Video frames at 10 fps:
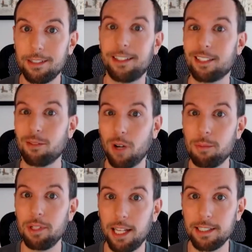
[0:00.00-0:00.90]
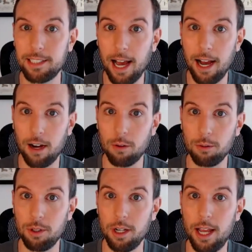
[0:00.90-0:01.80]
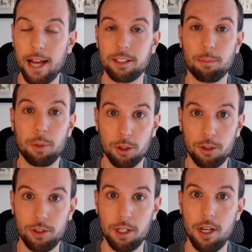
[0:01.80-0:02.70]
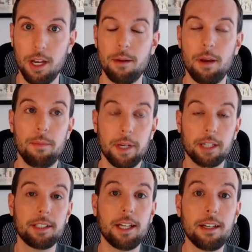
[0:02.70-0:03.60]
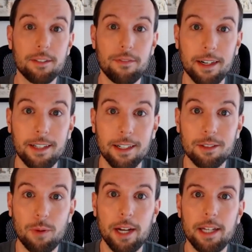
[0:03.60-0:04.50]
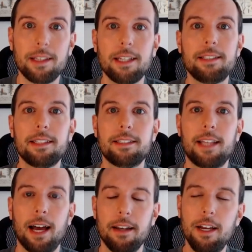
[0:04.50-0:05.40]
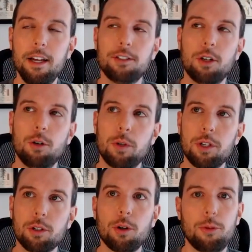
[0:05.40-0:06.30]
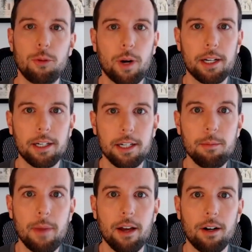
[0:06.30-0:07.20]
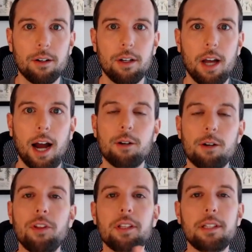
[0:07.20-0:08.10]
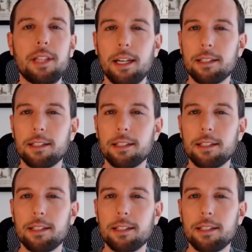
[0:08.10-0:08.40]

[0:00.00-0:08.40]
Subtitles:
doesn't want to be let down as a person. And because it does affect us, right? And they sense that. So when you're going through writing an email, I don't think that